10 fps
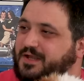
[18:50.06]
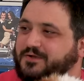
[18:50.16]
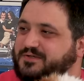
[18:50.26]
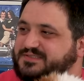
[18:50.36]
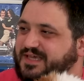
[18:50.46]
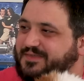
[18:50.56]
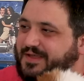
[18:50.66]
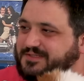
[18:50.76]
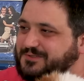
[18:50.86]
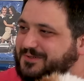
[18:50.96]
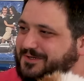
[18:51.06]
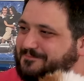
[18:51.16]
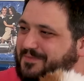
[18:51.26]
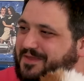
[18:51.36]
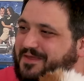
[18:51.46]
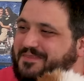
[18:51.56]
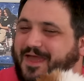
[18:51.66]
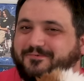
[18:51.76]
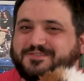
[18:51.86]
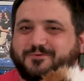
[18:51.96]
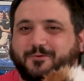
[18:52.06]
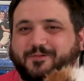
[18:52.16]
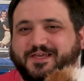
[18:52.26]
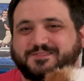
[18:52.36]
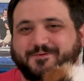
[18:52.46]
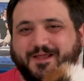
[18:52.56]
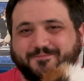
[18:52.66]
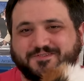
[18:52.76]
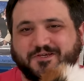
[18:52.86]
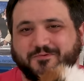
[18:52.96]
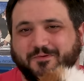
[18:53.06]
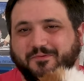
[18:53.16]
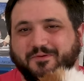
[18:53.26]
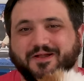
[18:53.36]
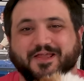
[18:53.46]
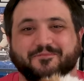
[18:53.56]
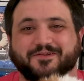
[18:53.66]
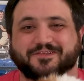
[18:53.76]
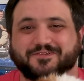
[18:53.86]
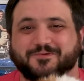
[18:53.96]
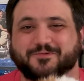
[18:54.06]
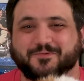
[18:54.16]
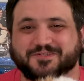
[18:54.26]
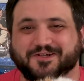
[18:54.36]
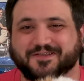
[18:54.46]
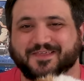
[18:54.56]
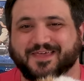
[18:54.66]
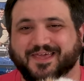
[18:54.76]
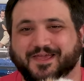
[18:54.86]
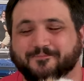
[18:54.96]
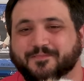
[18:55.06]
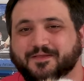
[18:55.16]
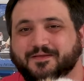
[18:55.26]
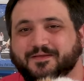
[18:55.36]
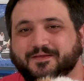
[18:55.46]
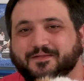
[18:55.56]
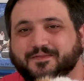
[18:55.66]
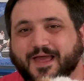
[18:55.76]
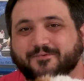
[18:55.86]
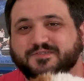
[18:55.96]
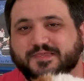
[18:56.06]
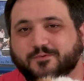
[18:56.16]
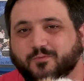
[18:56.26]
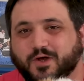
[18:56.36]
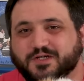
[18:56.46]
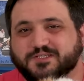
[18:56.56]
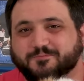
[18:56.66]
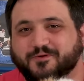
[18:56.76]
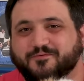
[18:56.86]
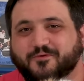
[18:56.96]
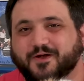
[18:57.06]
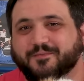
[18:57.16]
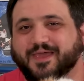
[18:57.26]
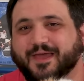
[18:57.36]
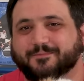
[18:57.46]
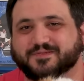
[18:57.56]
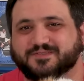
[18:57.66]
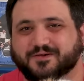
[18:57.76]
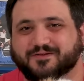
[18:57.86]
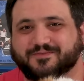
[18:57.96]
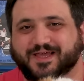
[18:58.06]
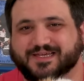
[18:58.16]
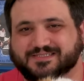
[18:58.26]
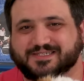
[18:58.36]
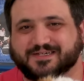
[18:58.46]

No, don't say that to her. Oh. That was the replacement episode when we weren't able to do Return of the King. That was the worst performing episode of last